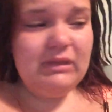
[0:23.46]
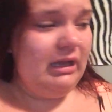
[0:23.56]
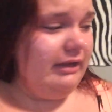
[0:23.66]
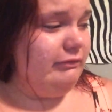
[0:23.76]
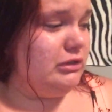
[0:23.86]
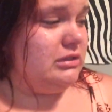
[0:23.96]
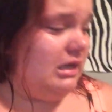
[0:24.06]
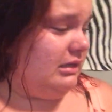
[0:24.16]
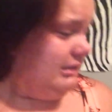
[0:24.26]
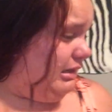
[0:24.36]
I've just
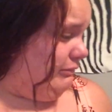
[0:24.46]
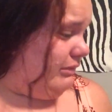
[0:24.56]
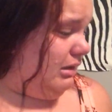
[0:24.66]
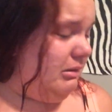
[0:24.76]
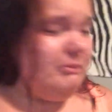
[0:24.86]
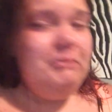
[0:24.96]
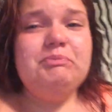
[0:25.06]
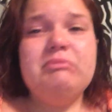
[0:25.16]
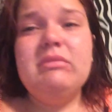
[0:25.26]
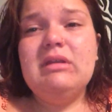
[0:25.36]
gotten out of
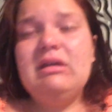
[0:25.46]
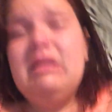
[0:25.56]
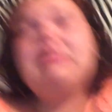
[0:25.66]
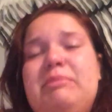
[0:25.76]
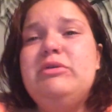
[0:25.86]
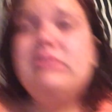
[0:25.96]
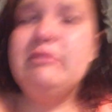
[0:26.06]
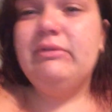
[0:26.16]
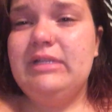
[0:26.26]
an abusive